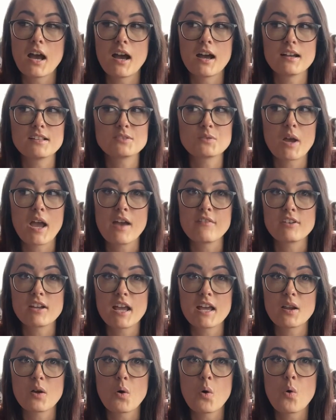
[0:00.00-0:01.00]
So I haven't
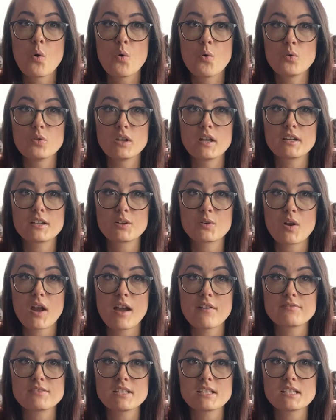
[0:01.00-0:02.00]
had a whole lot of
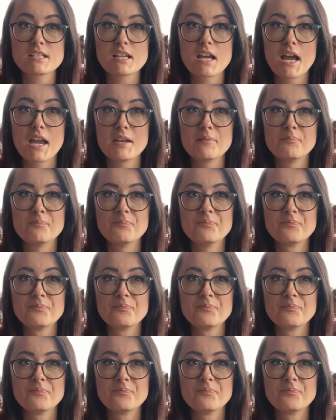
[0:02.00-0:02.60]
crafting time.